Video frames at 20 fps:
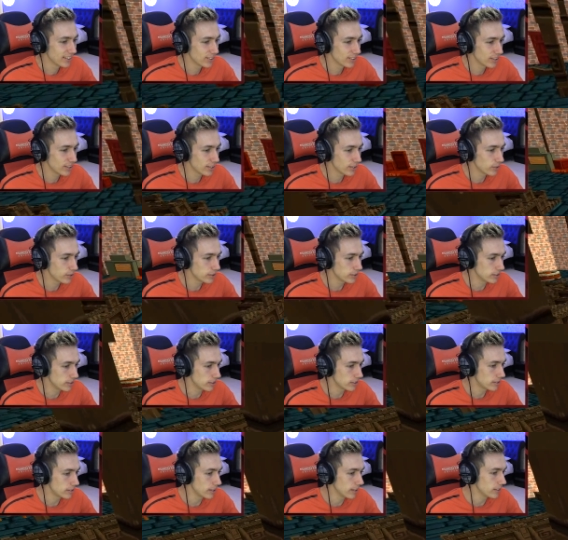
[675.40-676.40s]
you have done well, it's
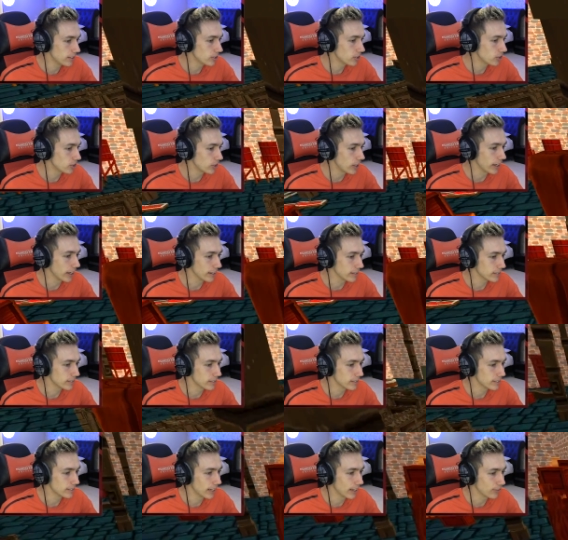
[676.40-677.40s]
ever just, seen. It just
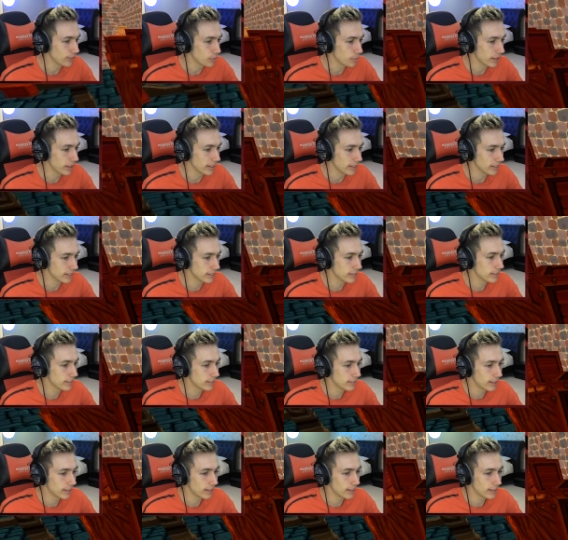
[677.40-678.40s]
stinks. It doesn't have to be. You tell
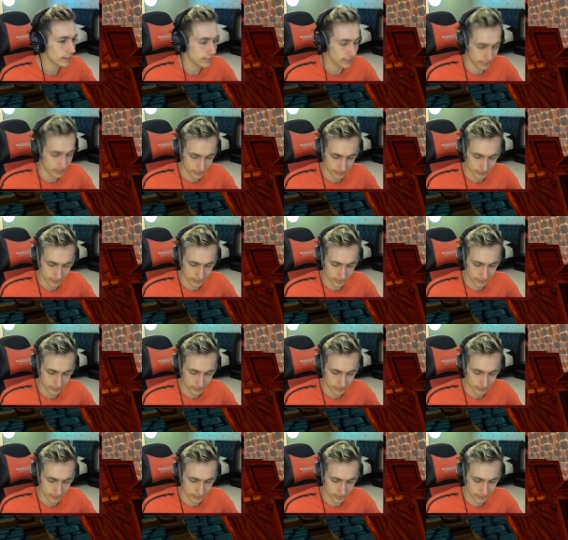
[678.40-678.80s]
him, Charlie.